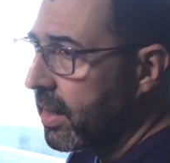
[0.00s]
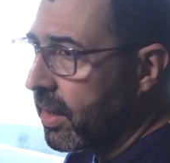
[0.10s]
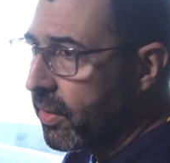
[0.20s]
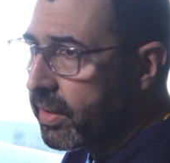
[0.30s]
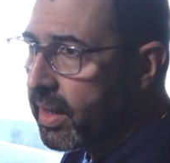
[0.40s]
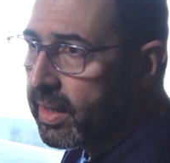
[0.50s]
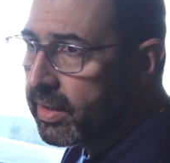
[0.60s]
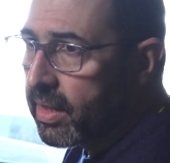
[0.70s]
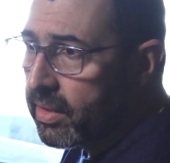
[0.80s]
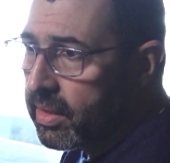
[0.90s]

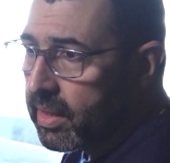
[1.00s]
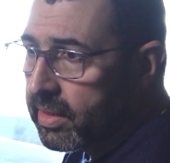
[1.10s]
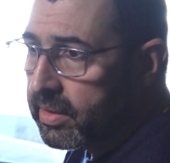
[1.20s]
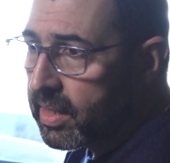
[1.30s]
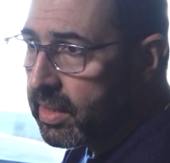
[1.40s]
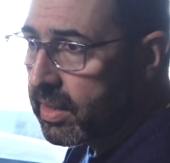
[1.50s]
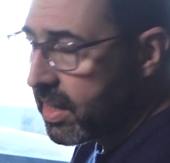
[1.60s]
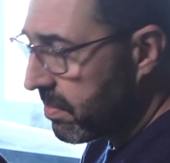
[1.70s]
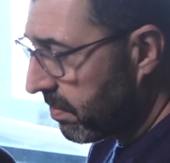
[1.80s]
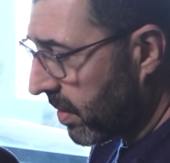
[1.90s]
and the other thing is
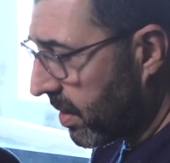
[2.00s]
he